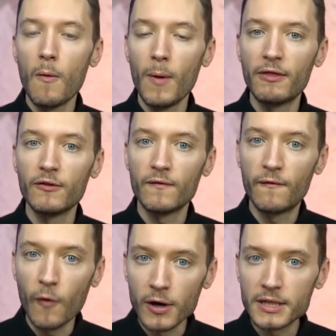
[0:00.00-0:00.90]
with
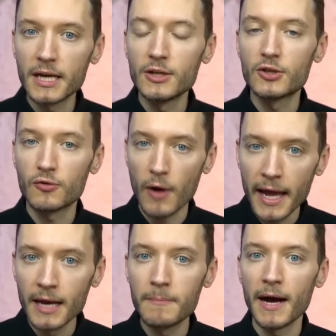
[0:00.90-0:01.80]
forces
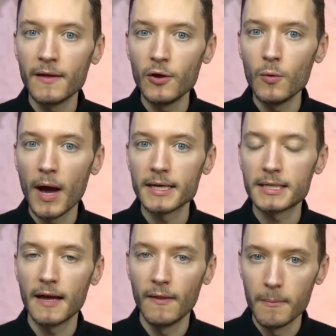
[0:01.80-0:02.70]
trained by the
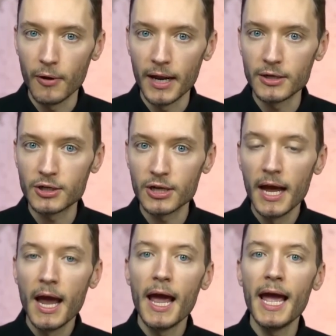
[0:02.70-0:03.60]
U.S. and the British
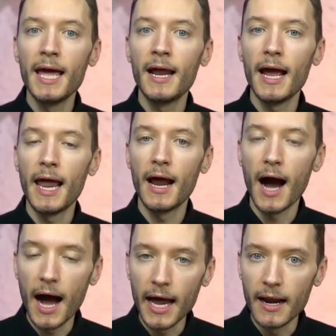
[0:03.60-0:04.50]
in
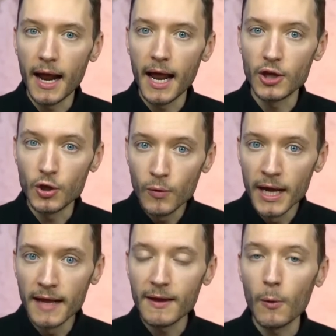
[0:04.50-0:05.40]
a
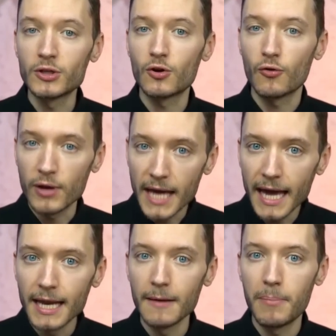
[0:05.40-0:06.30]
unit that was
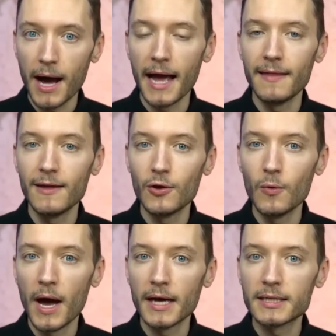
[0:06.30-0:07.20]
created by the
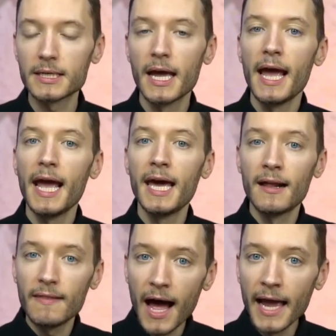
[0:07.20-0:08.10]
U.S.
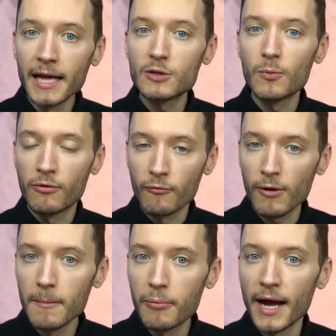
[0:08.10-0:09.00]
in alliance with
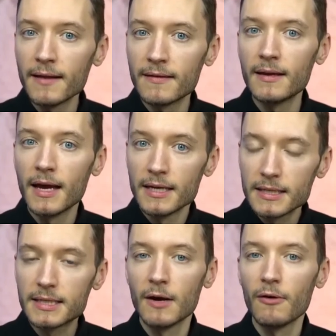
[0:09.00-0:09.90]
rebranded
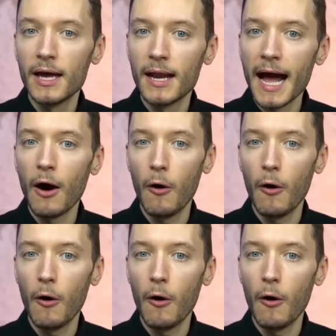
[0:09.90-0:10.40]
Syrian